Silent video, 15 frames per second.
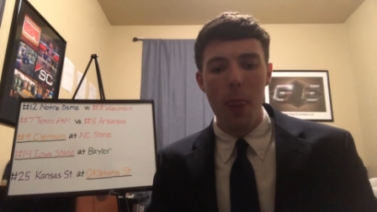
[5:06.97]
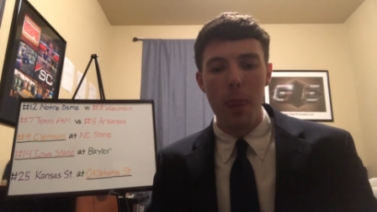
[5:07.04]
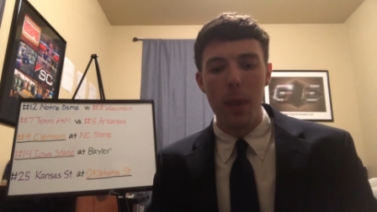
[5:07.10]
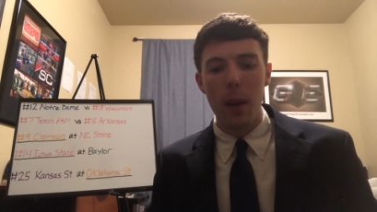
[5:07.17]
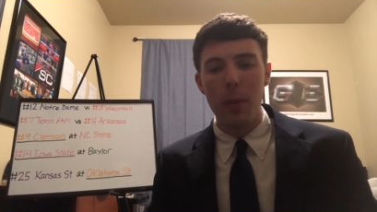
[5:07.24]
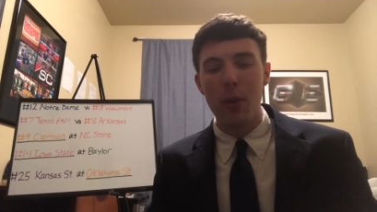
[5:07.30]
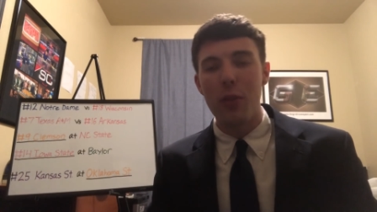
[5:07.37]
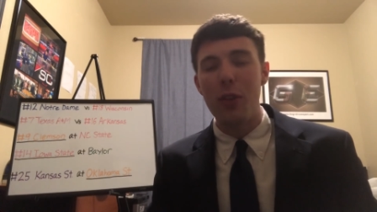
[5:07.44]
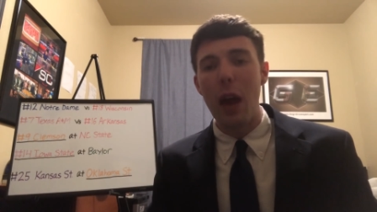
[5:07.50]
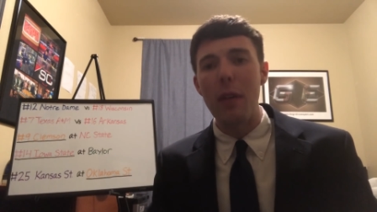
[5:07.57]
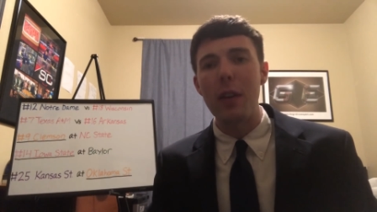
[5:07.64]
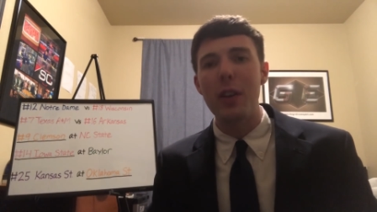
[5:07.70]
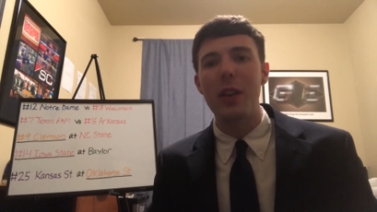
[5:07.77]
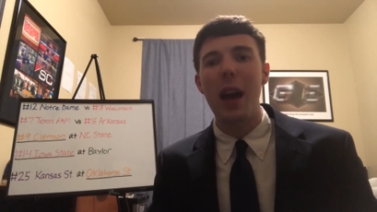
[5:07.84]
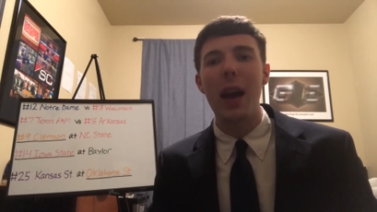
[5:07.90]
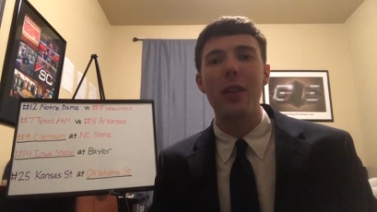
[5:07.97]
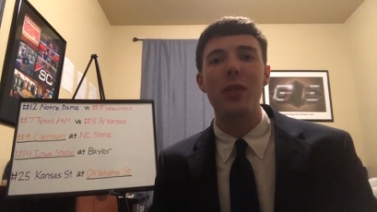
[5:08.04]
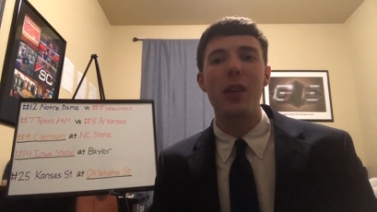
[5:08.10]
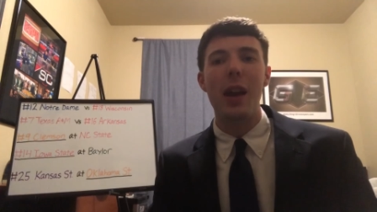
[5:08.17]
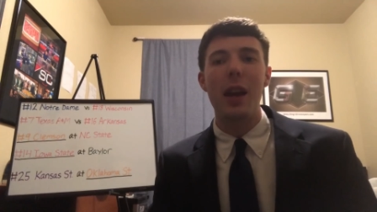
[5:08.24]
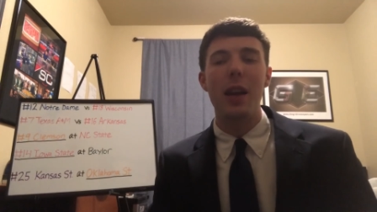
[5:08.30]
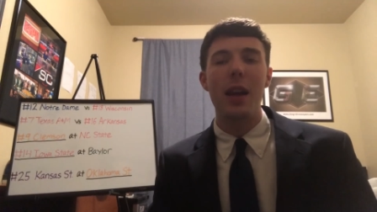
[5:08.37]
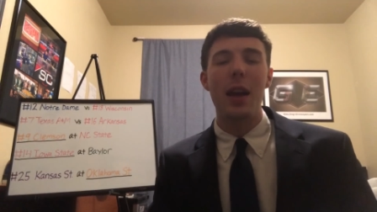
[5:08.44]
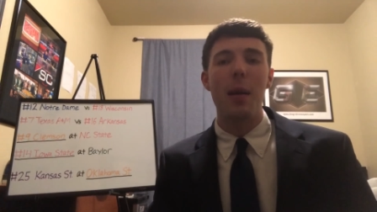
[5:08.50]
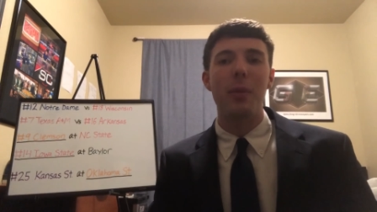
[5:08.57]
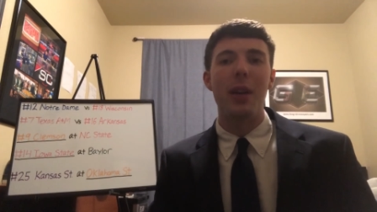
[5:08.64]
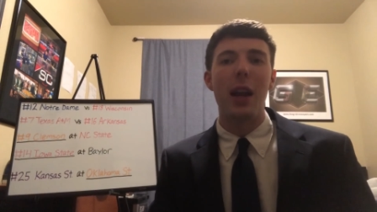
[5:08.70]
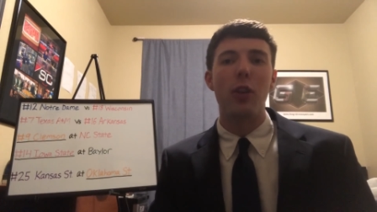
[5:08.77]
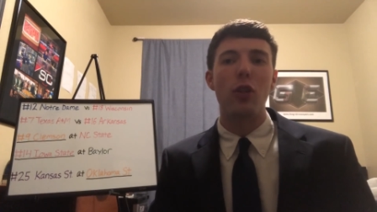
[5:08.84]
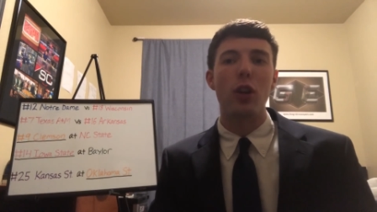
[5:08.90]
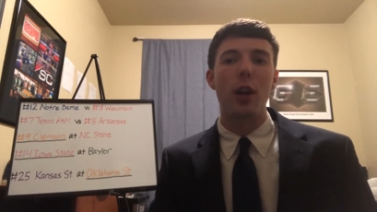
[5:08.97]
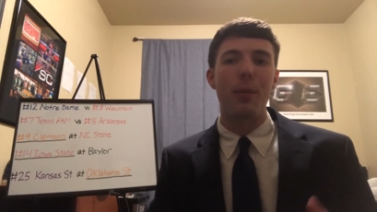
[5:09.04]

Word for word: Number seven Texas A&M takes on